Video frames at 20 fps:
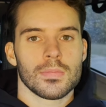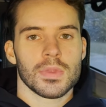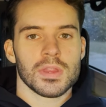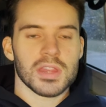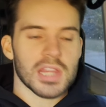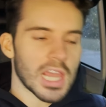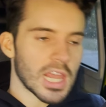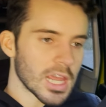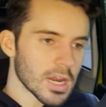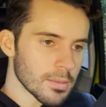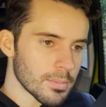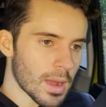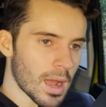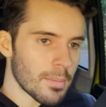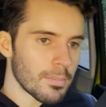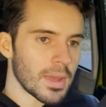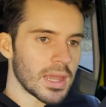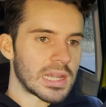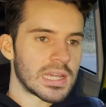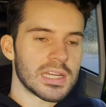Thinking about
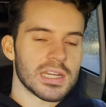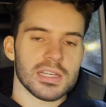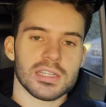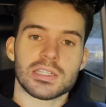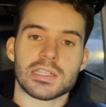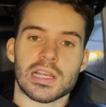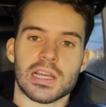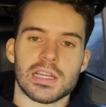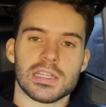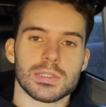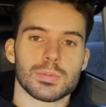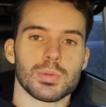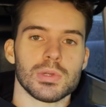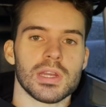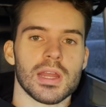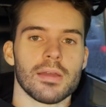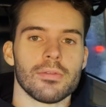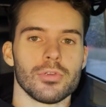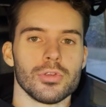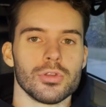making a change but
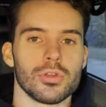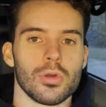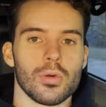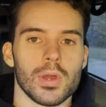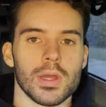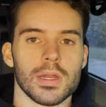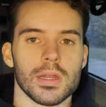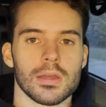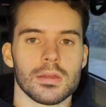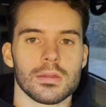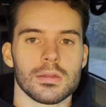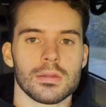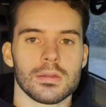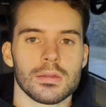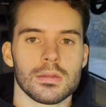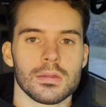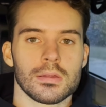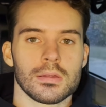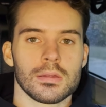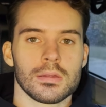never doing it
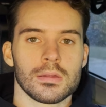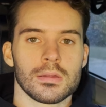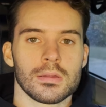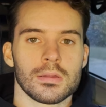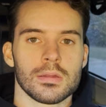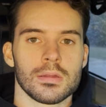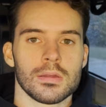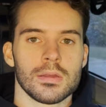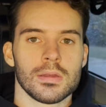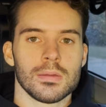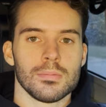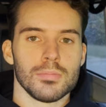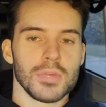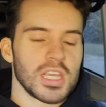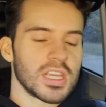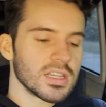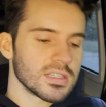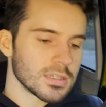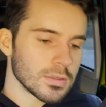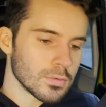
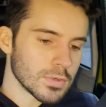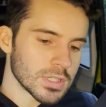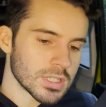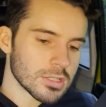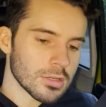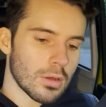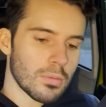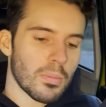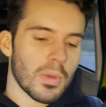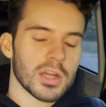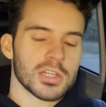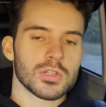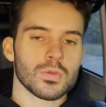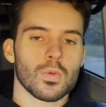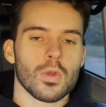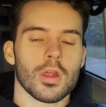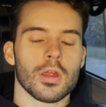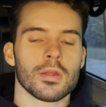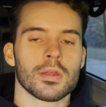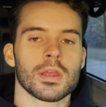because it was so much
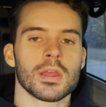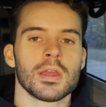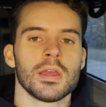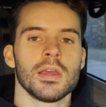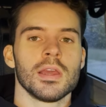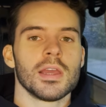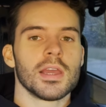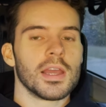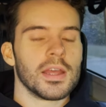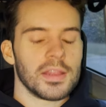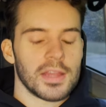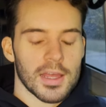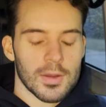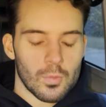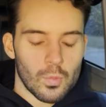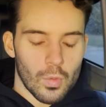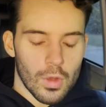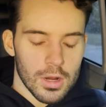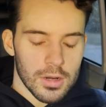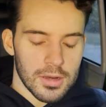work. And
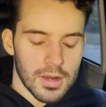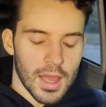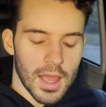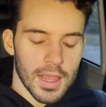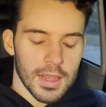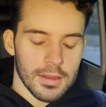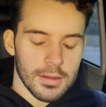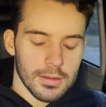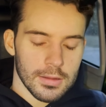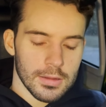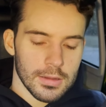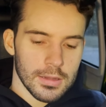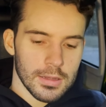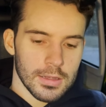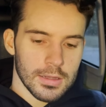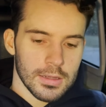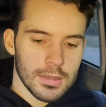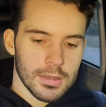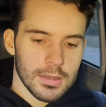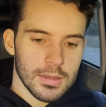then one night
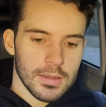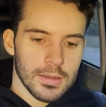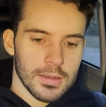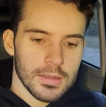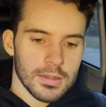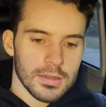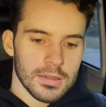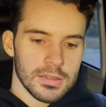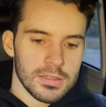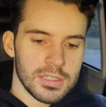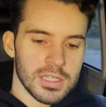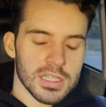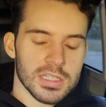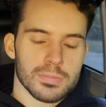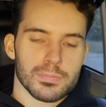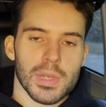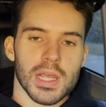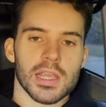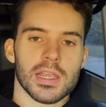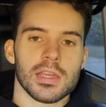just
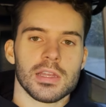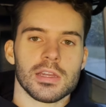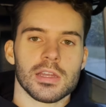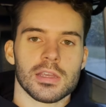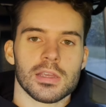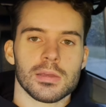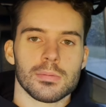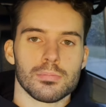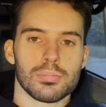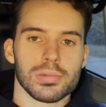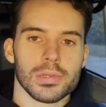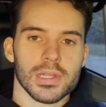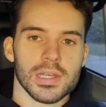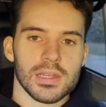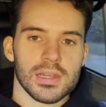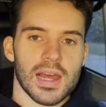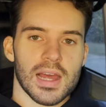making a complete